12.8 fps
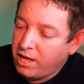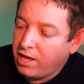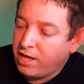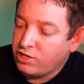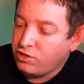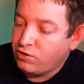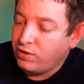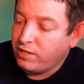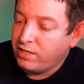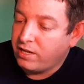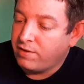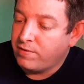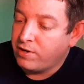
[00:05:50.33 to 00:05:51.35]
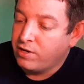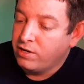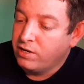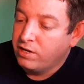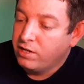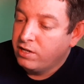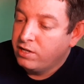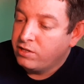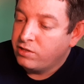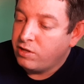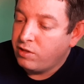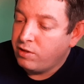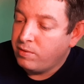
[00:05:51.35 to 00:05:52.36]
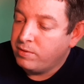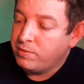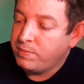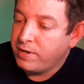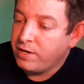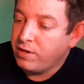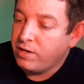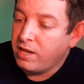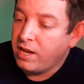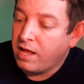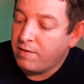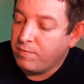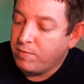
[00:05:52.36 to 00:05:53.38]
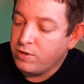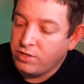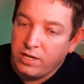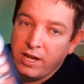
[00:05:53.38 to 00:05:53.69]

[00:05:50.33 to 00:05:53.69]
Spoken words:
I actually liked the cover. So I thought it was pretty good, and I haven't watched